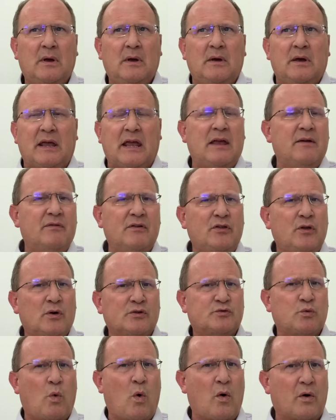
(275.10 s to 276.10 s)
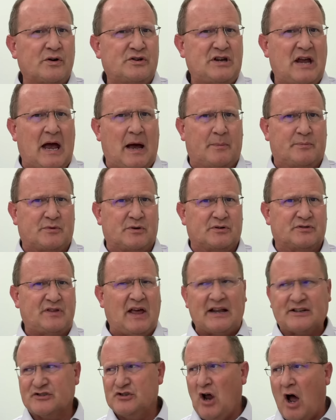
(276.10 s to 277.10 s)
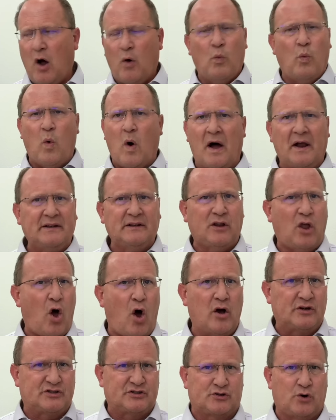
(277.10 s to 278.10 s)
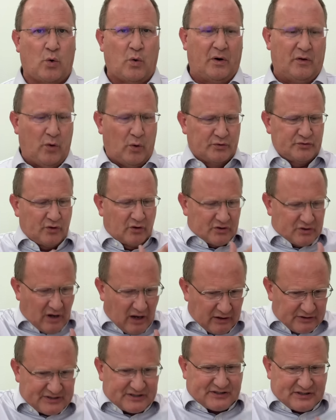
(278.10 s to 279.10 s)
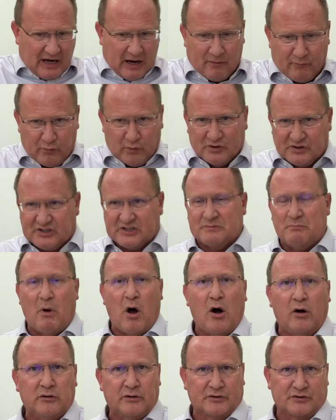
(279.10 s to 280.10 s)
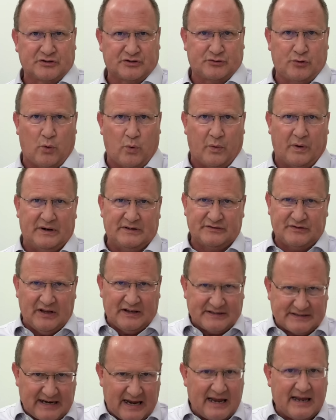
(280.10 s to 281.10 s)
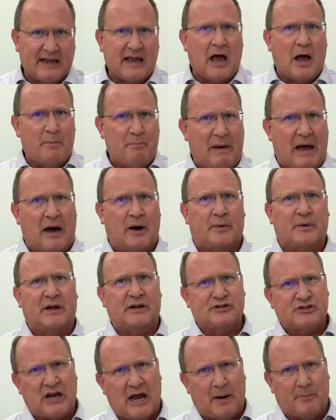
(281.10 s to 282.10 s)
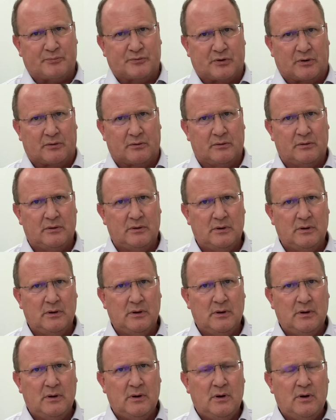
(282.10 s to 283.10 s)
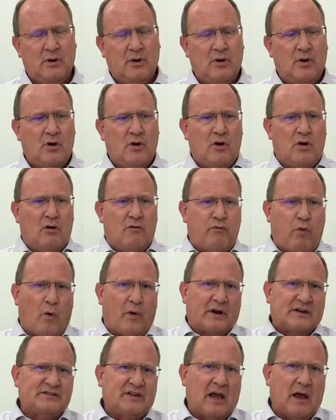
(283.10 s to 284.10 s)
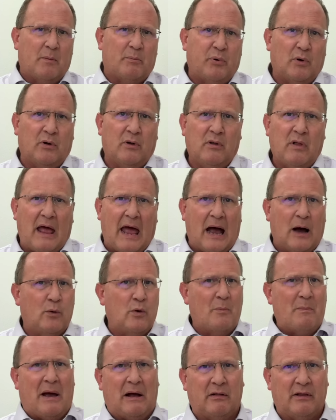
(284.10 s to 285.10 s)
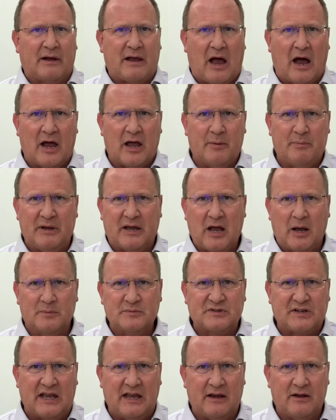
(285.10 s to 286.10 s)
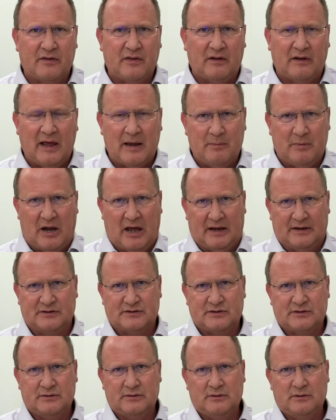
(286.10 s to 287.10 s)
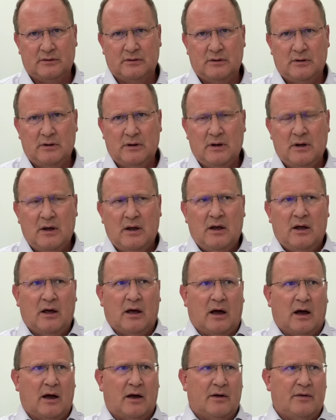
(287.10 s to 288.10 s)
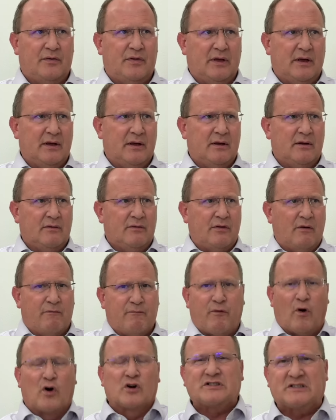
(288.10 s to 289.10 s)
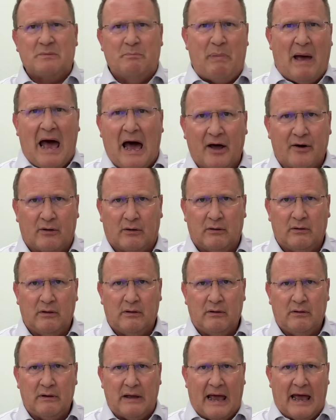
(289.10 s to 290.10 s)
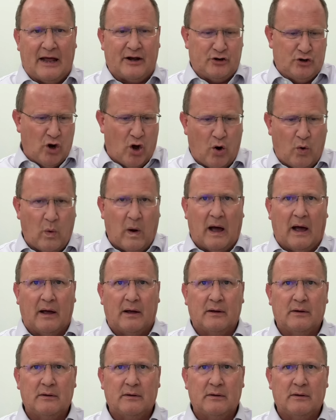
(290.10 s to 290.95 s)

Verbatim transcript: Even those war chapters, that's not one long story. Those are several smaller stories that take about a chapter. For example, how Amalickiah becomes king of the Lamanites, uh, the, the first battle at Noah,